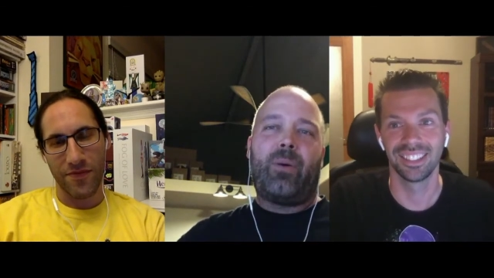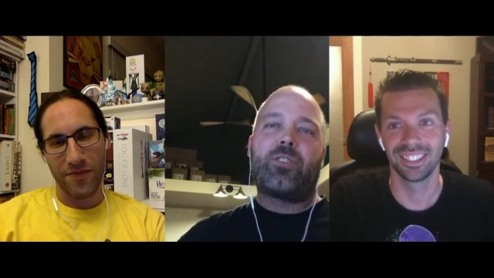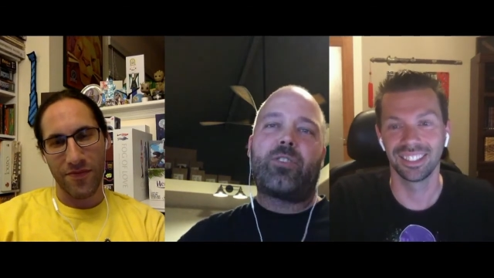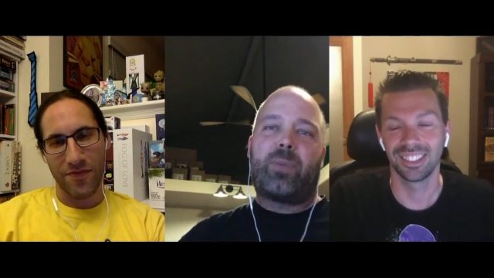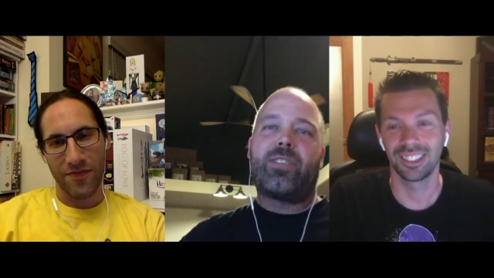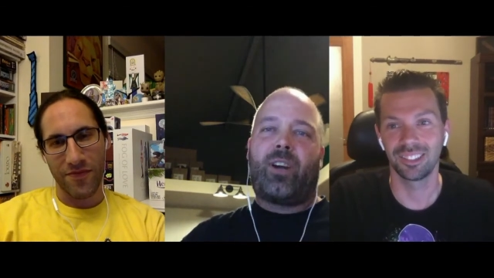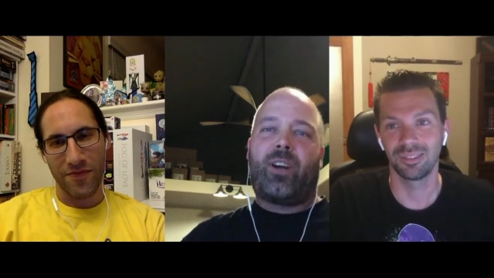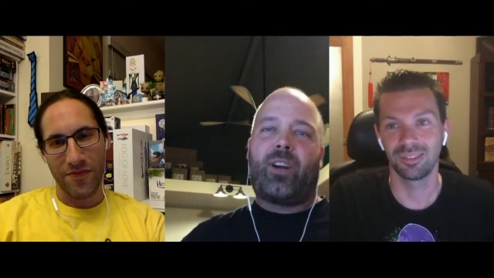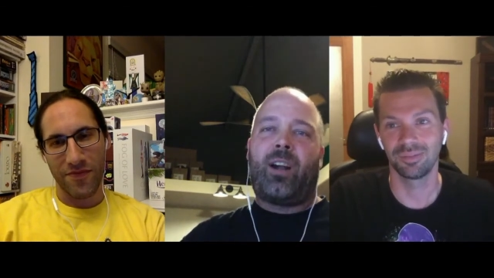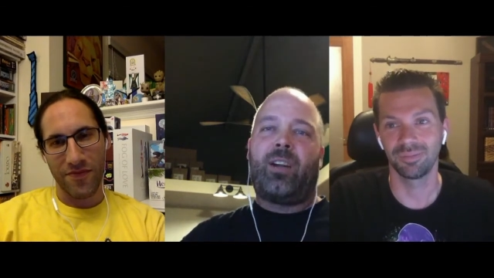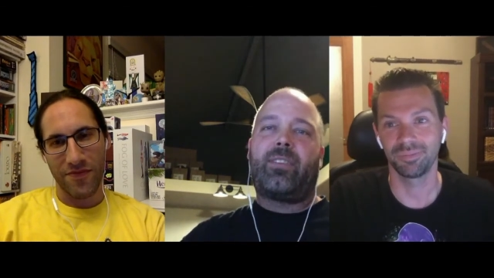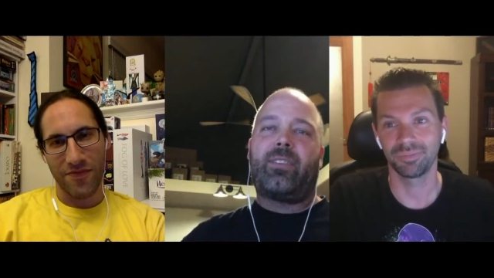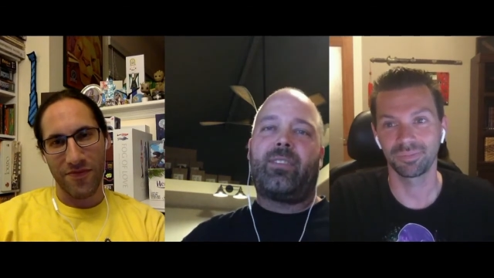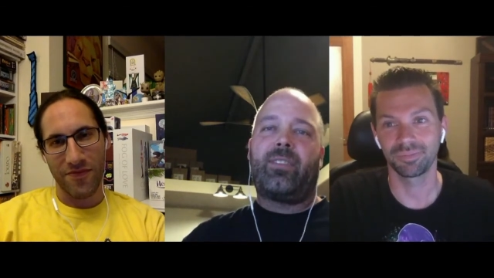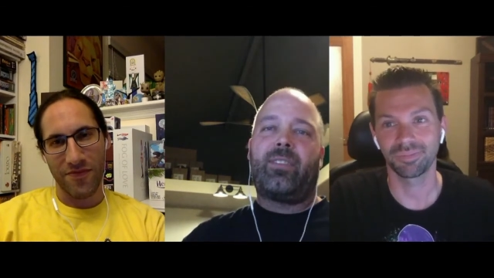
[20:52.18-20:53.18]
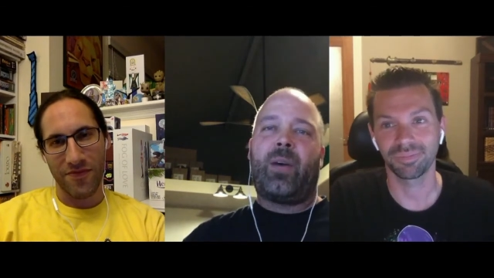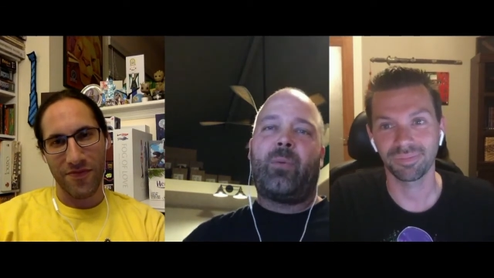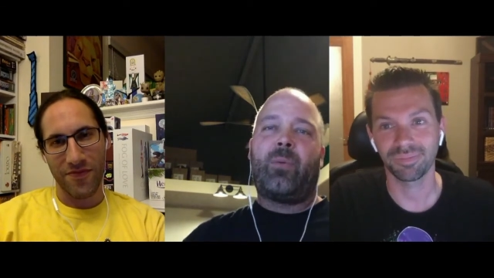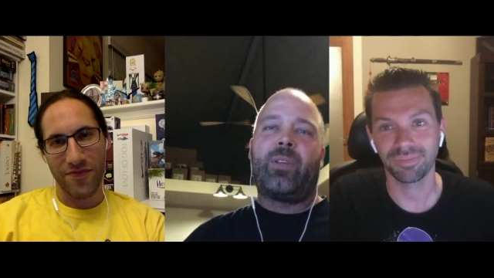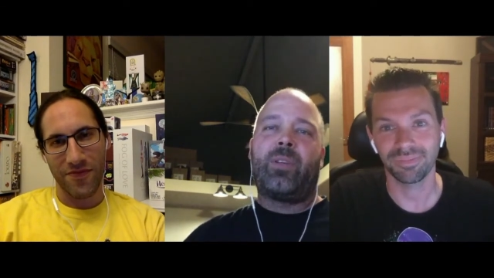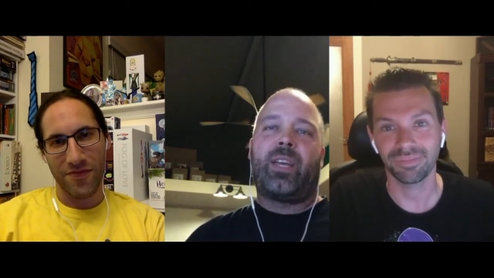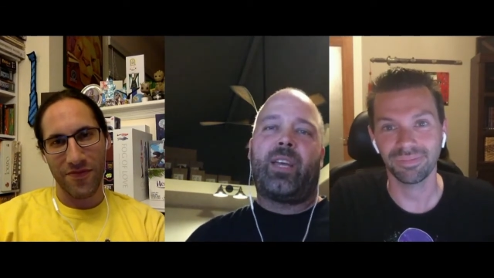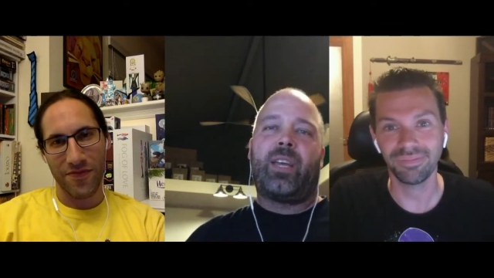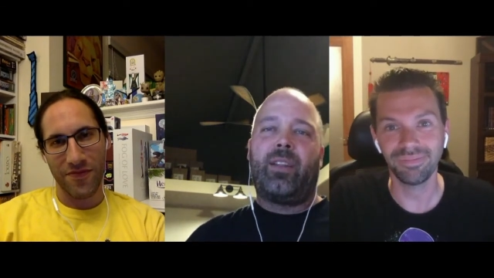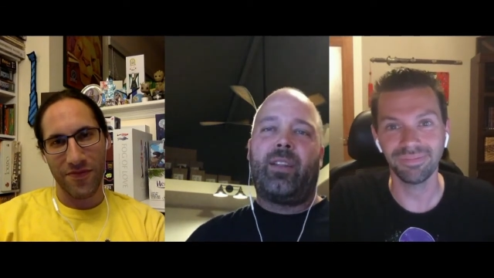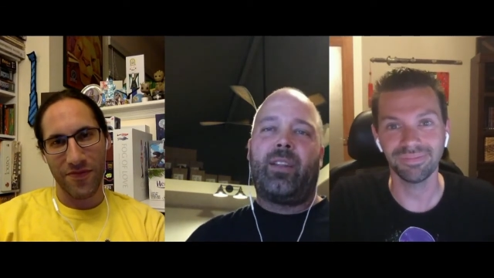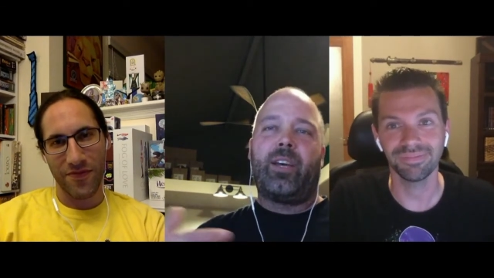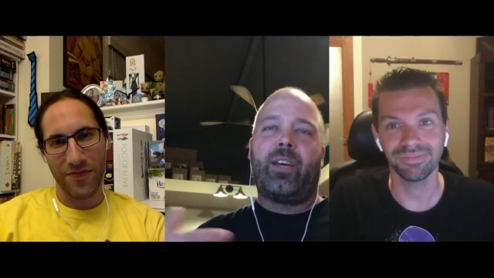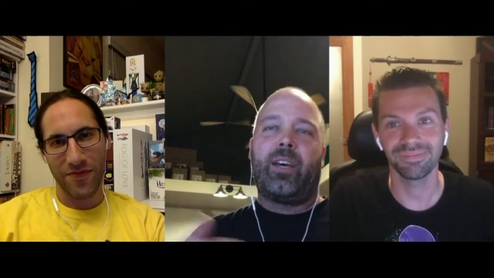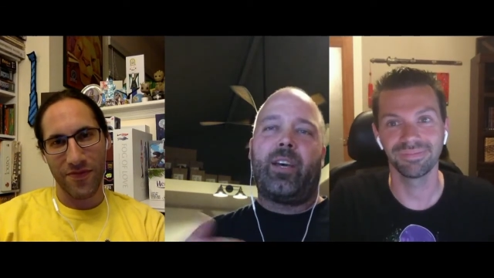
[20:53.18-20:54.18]
Speaker 1: piece of art that was in
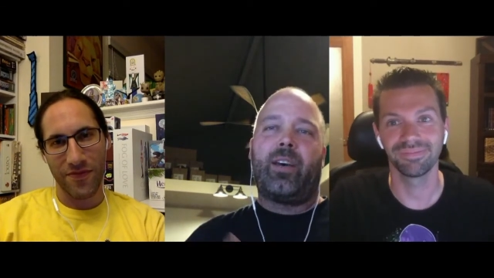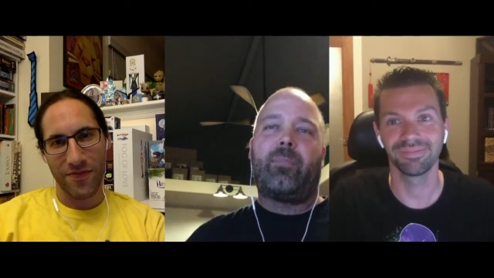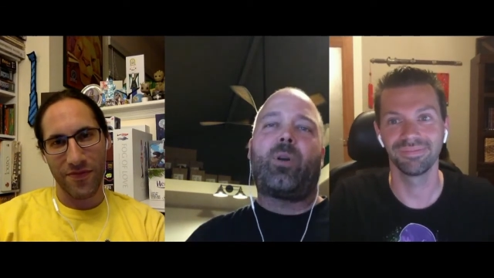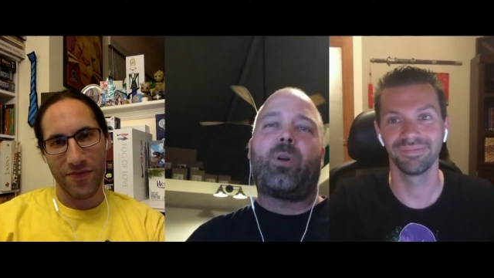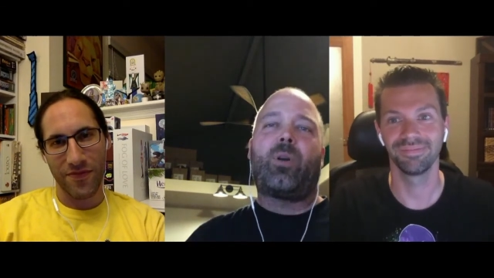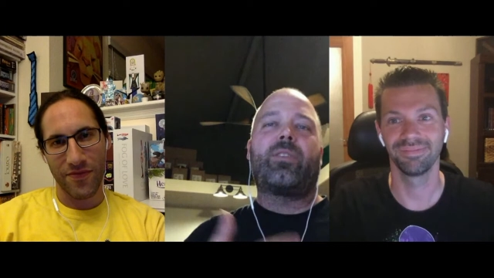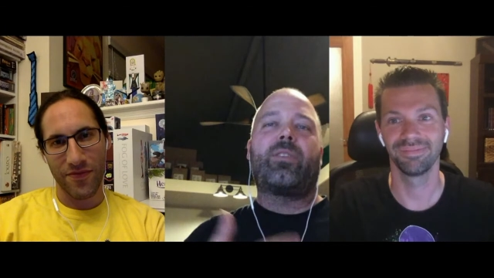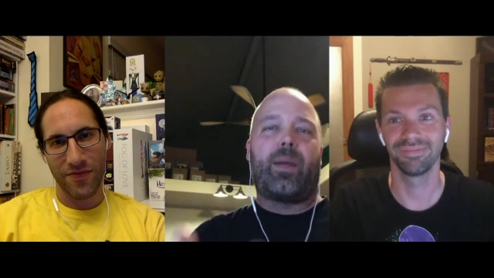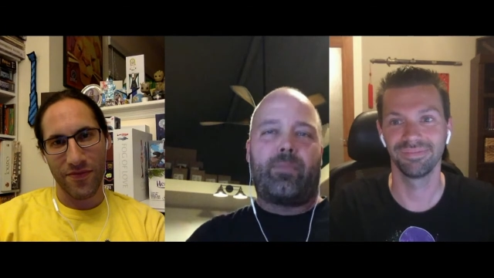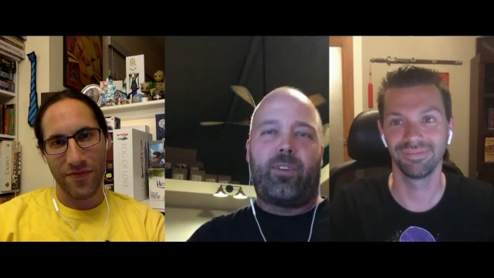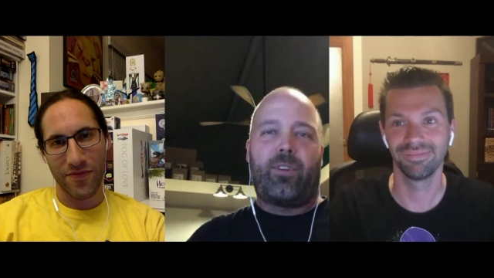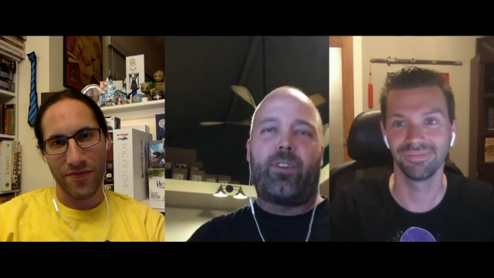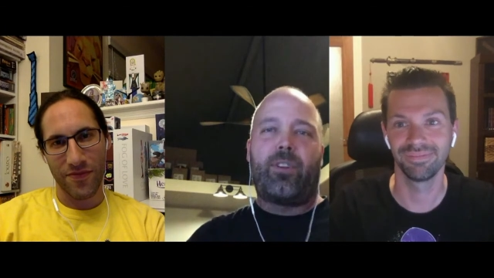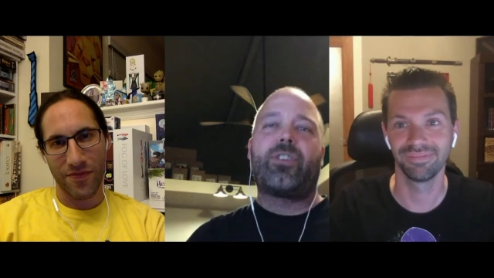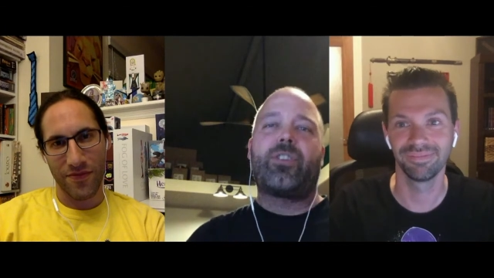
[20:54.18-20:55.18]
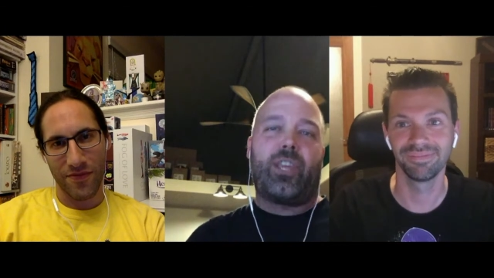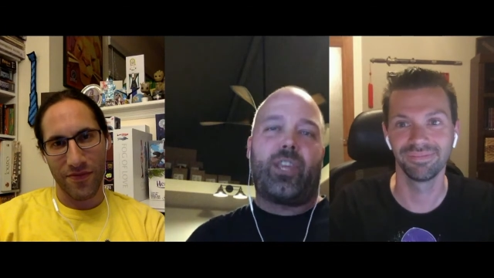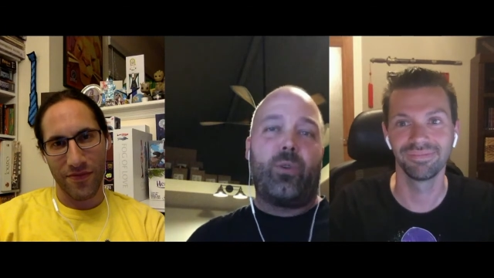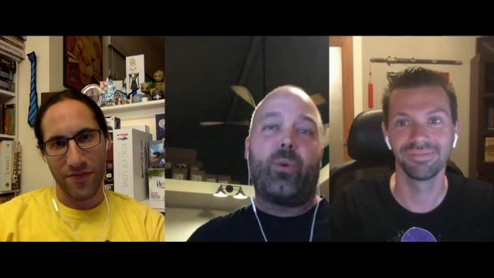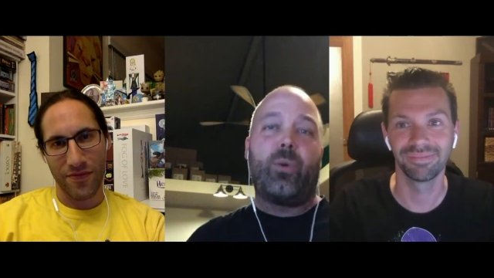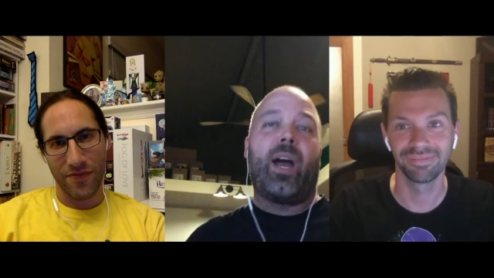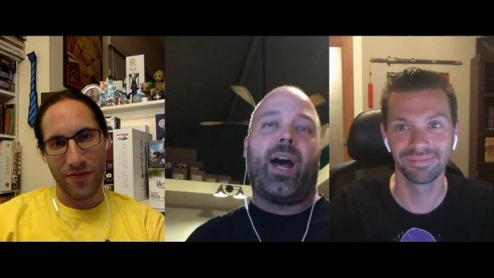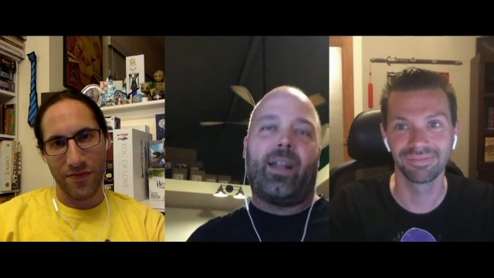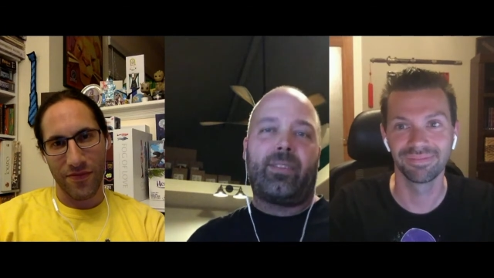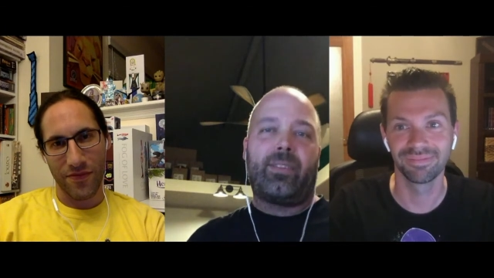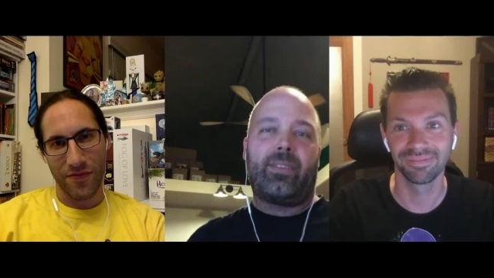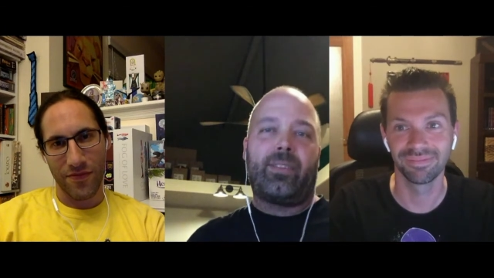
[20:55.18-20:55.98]
the prototype version that you got.